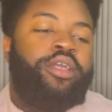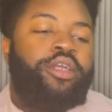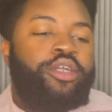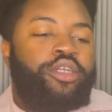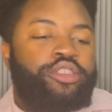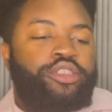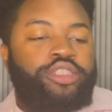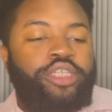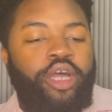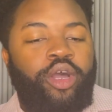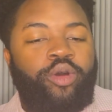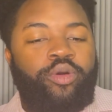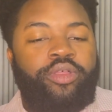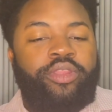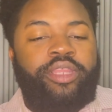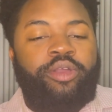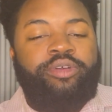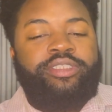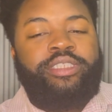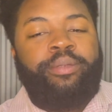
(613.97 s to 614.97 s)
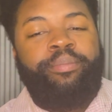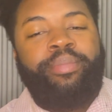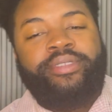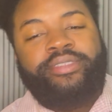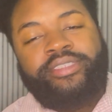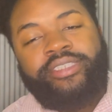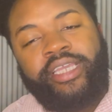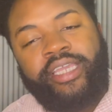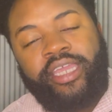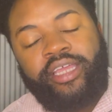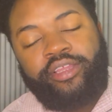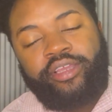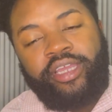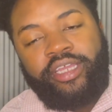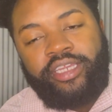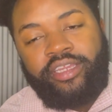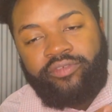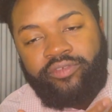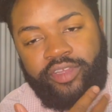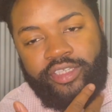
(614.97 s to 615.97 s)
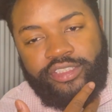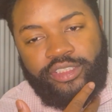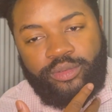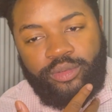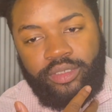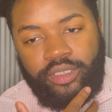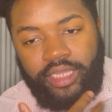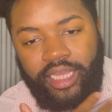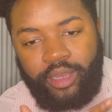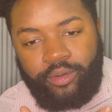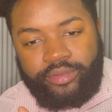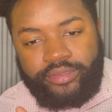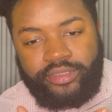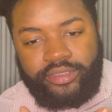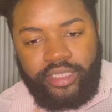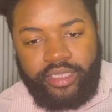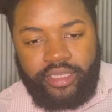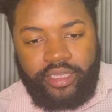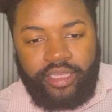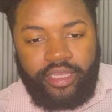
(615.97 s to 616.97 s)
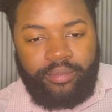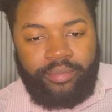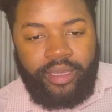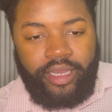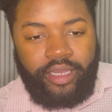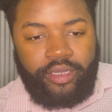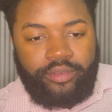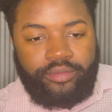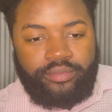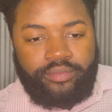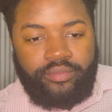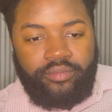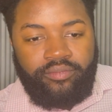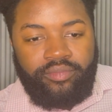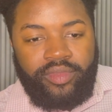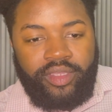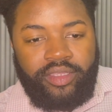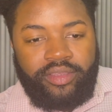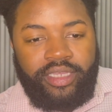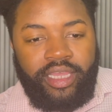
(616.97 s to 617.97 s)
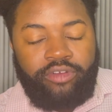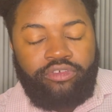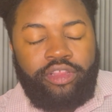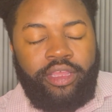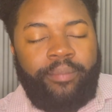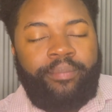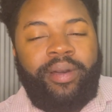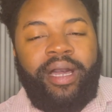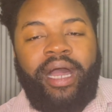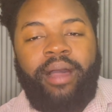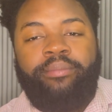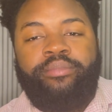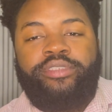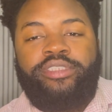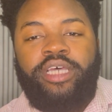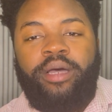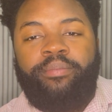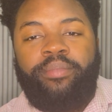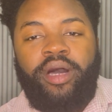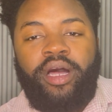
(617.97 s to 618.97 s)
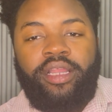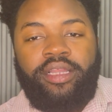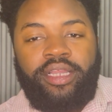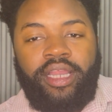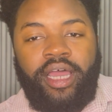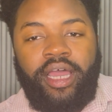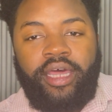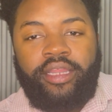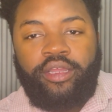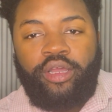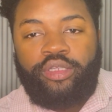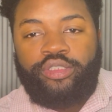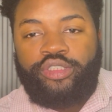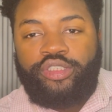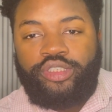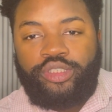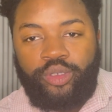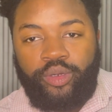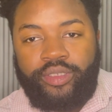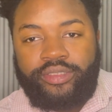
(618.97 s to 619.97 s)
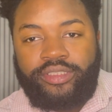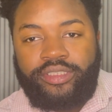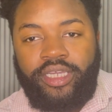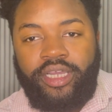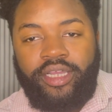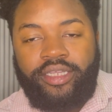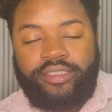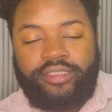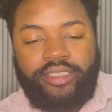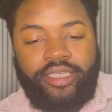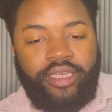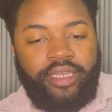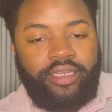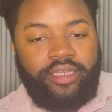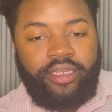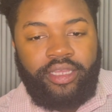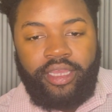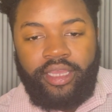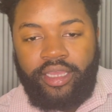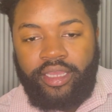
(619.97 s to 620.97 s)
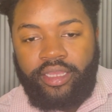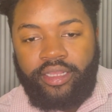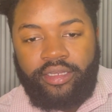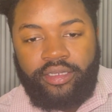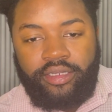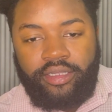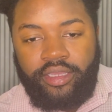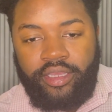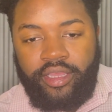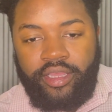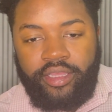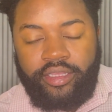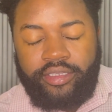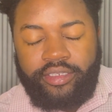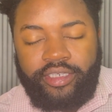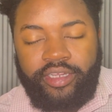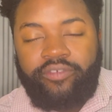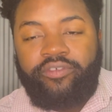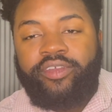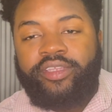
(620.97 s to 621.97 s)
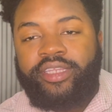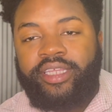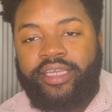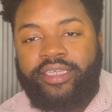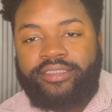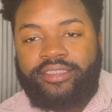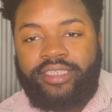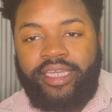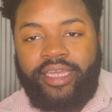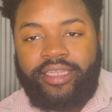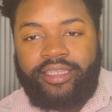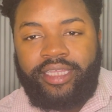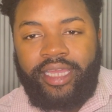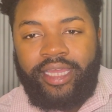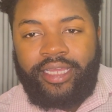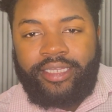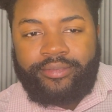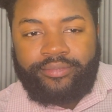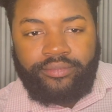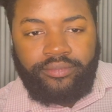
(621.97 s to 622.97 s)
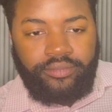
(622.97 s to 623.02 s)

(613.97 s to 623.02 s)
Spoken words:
So there was a particular individual I was thinking about that really pops up a lot on shorts content and different things like that.